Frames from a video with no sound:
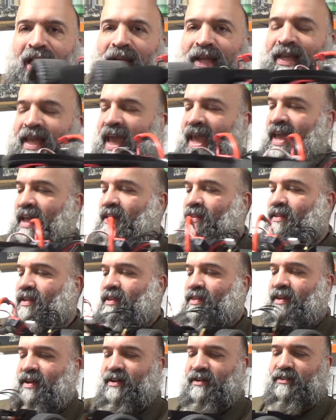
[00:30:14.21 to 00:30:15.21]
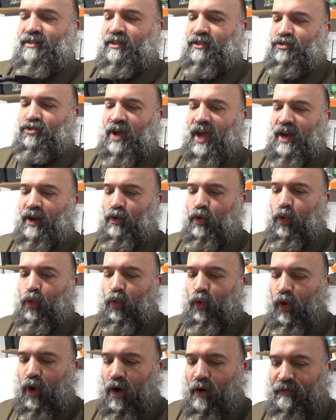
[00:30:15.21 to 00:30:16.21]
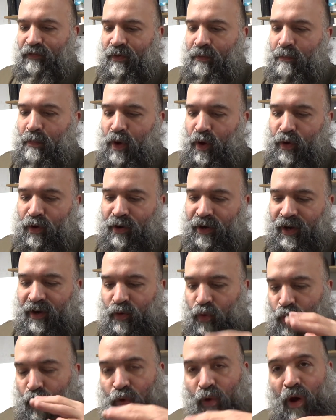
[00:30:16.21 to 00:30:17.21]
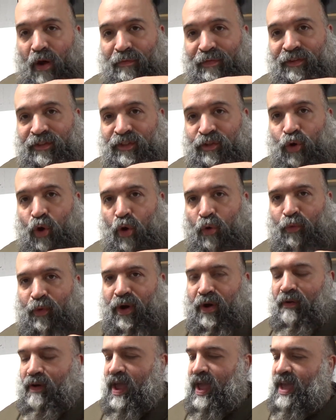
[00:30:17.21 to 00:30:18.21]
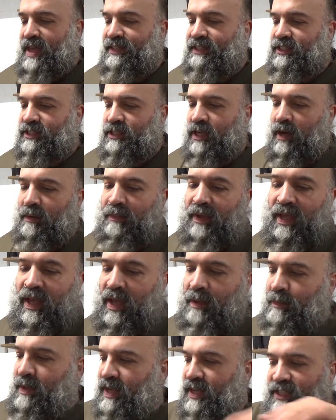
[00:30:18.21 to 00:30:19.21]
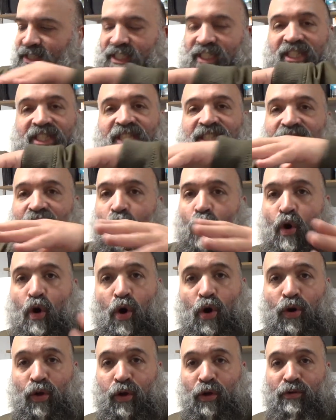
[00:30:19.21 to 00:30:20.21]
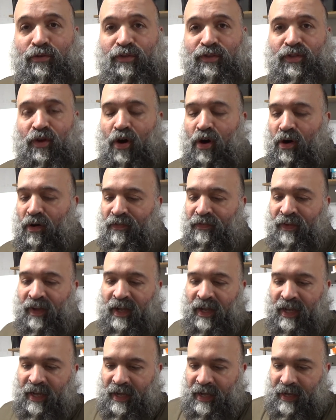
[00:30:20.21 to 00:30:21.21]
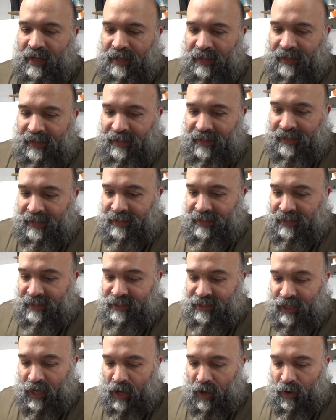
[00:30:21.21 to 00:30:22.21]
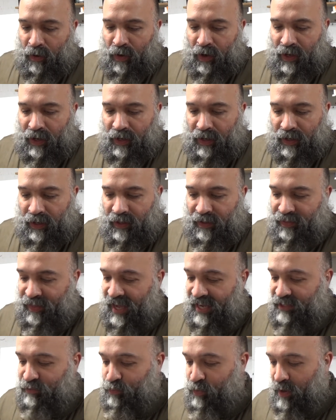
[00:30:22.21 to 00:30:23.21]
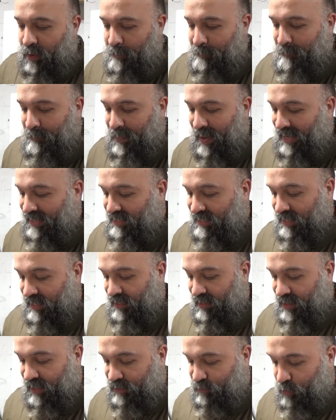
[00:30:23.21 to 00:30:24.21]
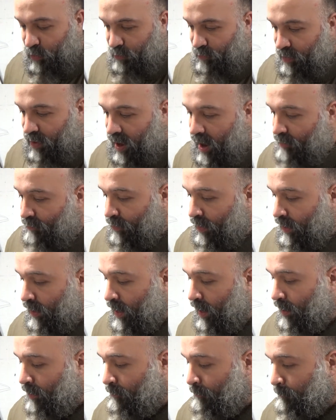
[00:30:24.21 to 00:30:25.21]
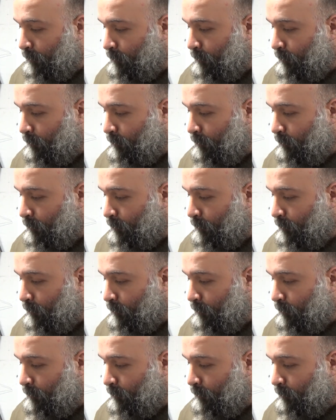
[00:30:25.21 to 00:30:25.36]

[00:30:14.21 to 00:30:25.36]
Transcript: get into there to try to cool off the motor and cool off this whole rear end some, because this is all closed off. So that's where, basically, that's where we're at right now.